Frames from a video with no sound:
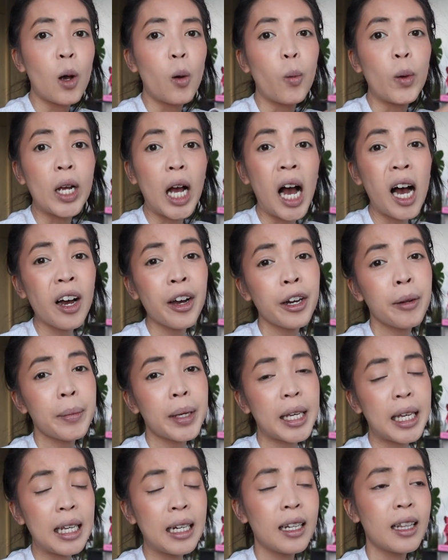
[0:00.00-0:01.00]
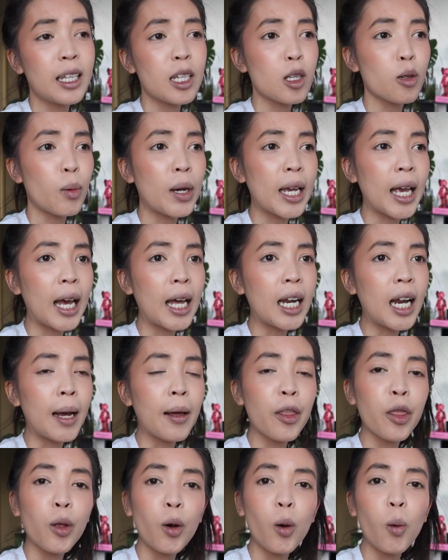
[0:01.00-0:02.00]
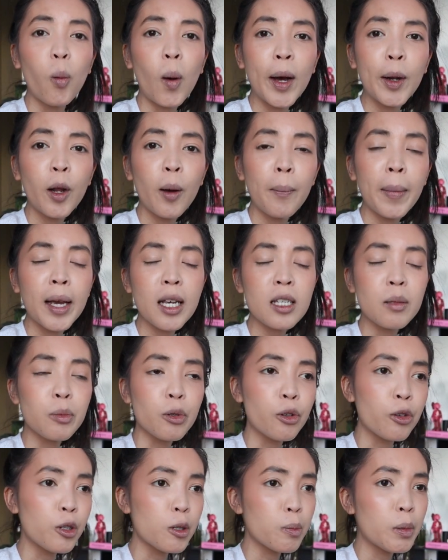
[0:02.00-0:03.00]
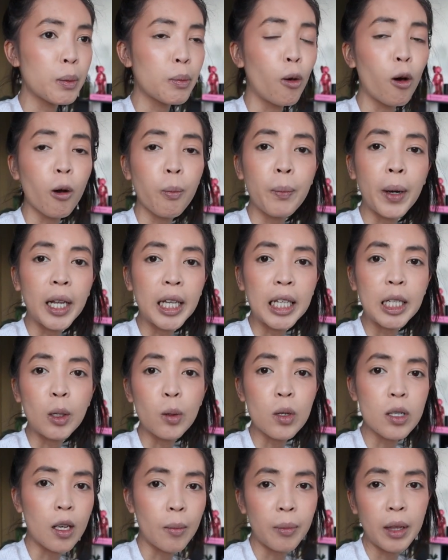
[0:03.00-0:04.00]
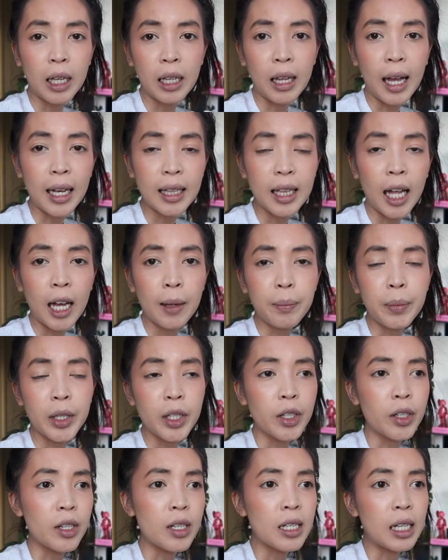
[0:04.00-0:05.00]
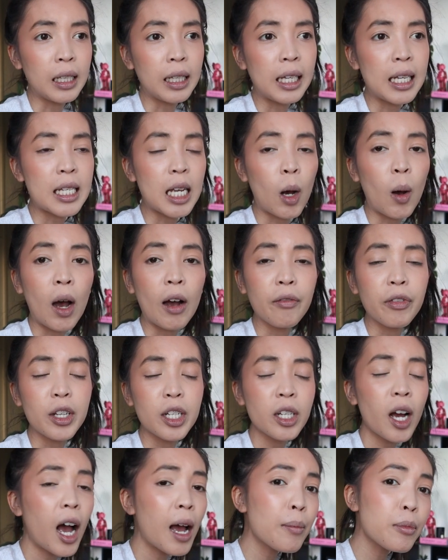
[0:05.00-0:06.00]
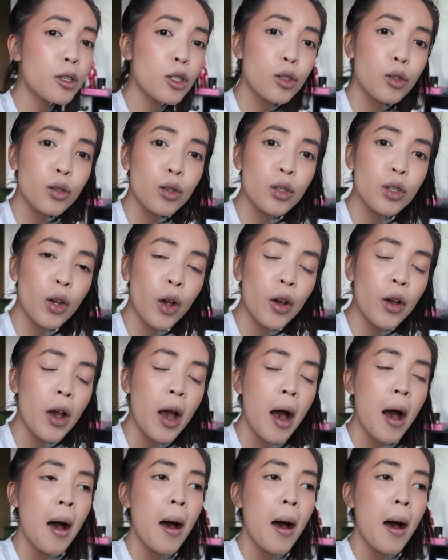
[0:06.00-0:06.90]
we are going to be in this weekend, I thought why not make some crispy pork belly or something like that because at least I'll have the time to do so.